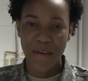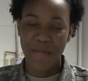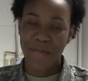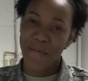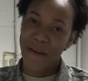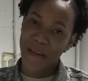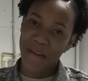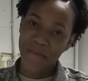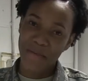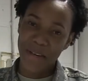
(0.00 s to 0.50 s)

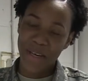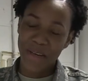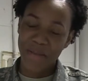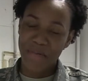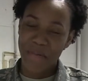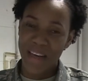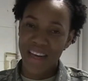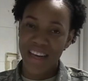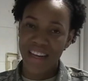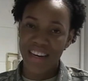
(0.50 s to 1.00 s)
My
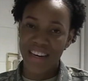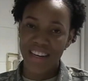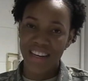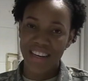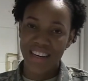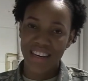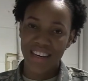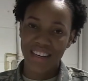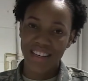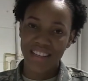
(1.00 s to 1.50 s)
wingman
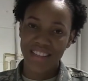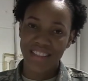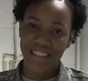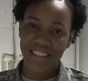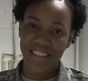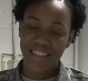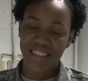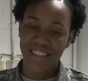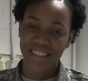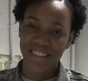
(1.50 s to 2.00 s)
is
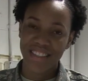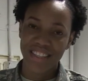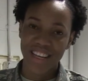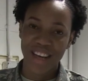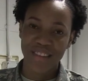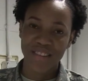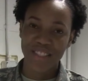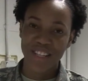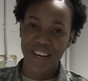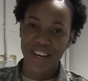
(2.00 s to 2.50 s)

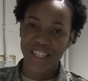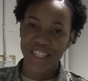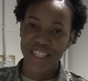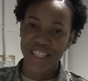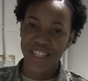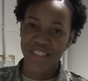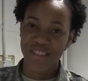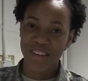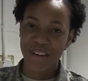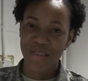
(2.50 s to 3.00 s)
Staff Sergeant
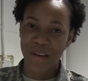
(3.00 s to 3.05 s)
Shireen